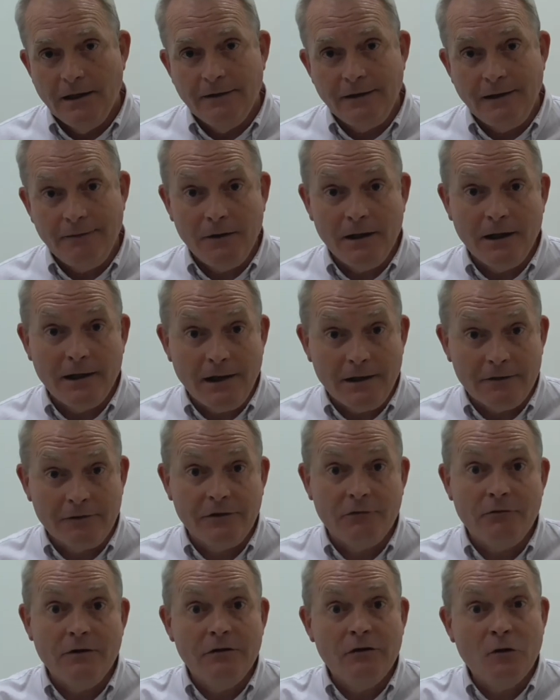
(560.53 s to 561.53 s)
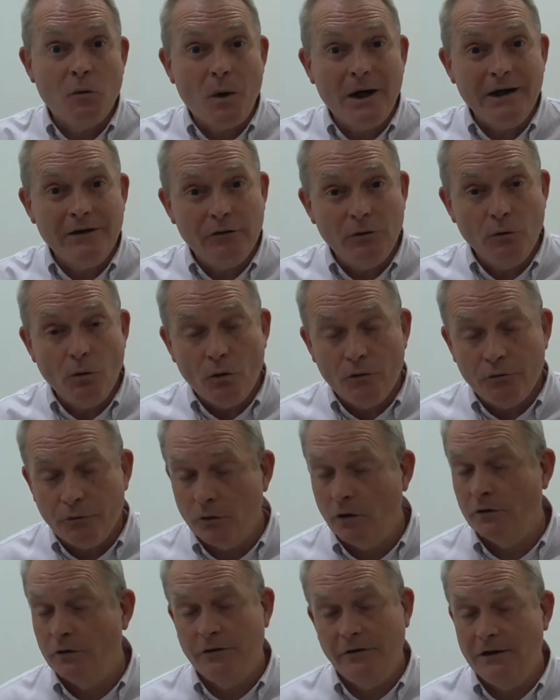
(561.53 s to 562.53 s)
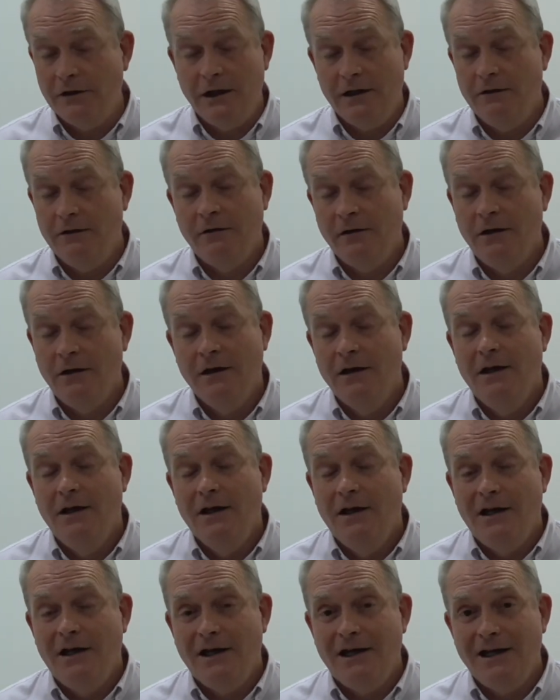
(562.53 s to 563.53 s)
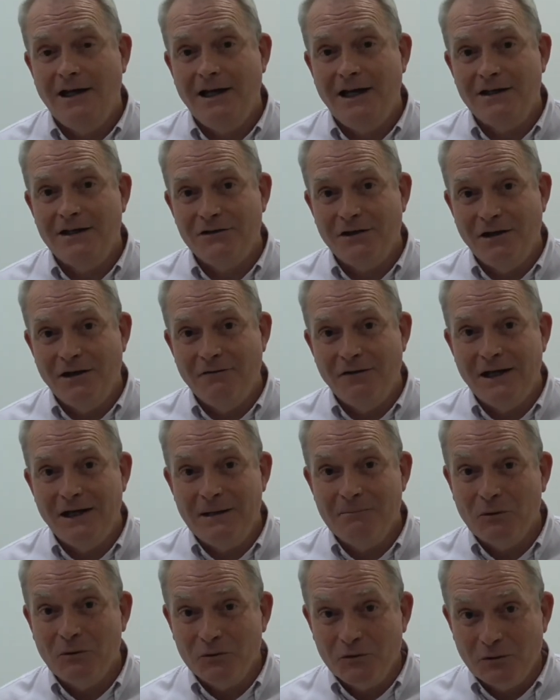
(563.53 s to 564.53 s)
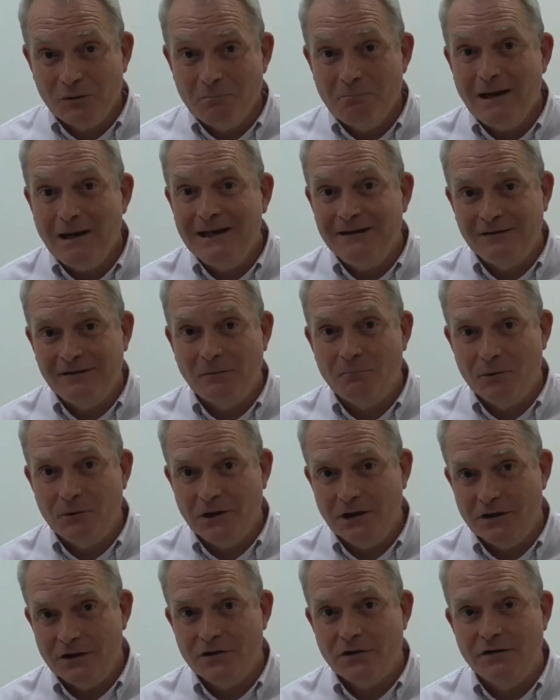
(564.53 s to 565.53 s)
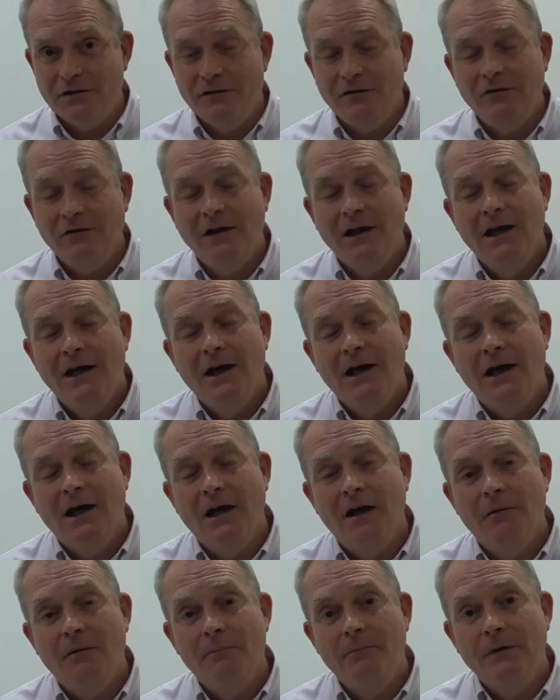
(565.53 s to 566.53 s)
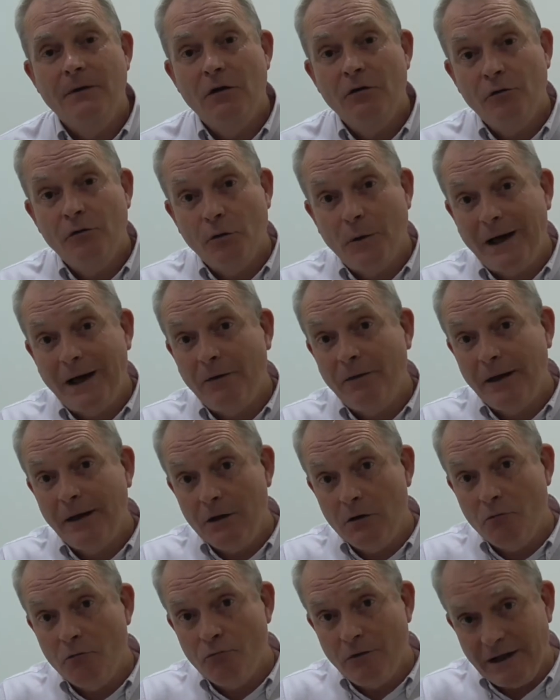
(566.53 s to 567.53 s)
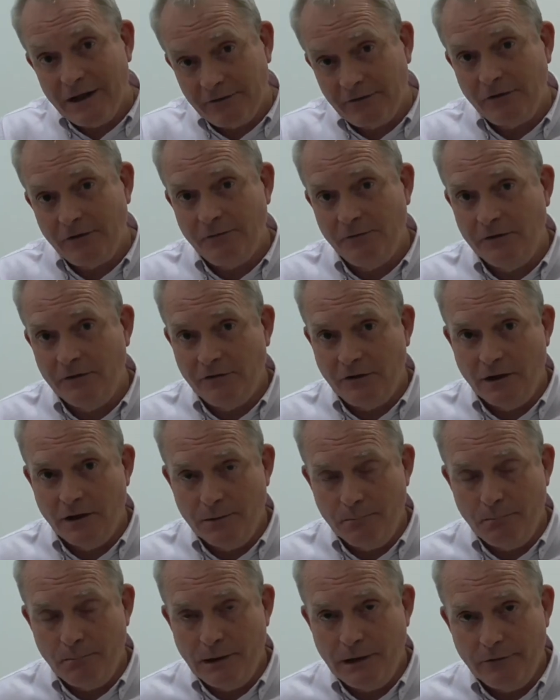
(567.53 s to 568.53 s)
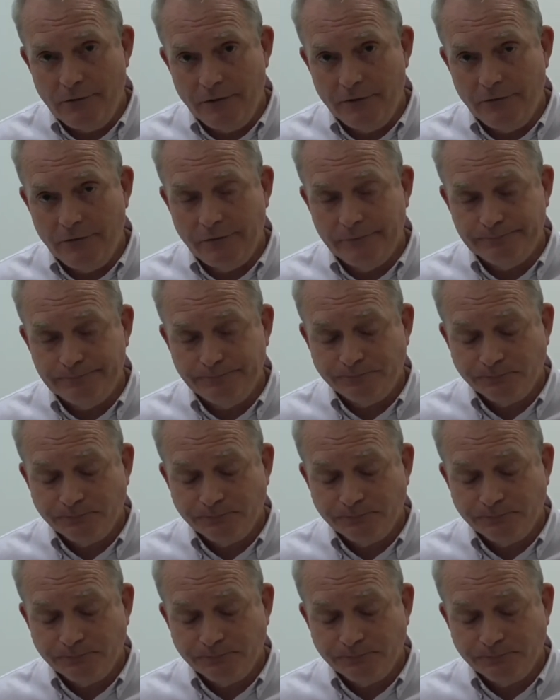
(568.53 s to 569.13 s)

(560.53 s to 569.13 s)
Nevertheless, there is quite an awful lot of data uh, actually available to make some predictions um, throughout the rest of the time periods.